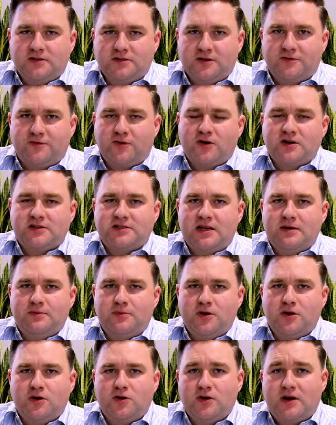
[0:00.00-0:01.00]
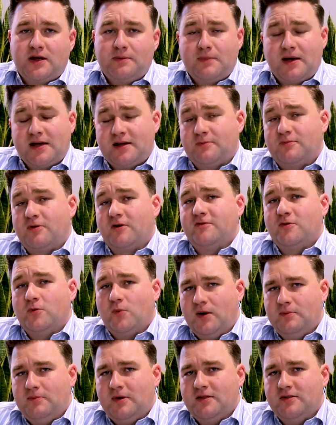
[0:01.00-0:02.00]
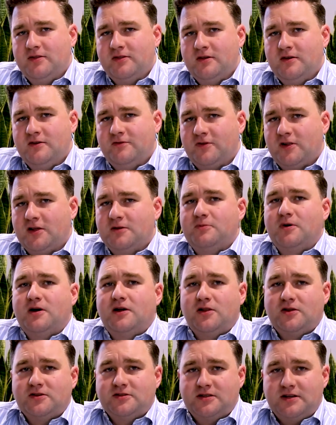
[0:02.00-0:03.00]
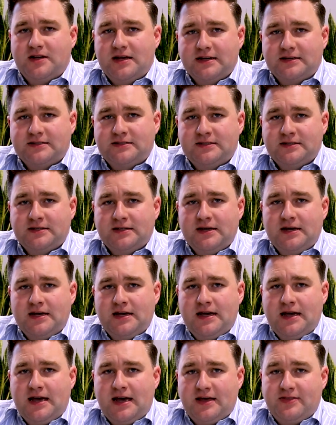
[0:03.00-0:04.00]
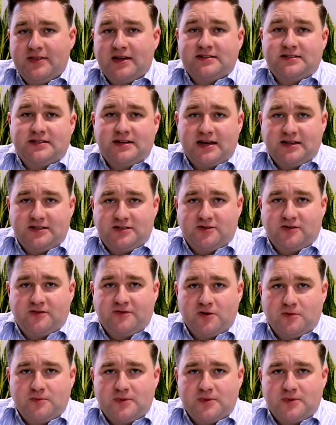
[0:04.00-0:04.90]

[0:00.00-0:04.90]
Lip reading: so for example you could make a profit one month followed by a loss the next, and that's the nature of your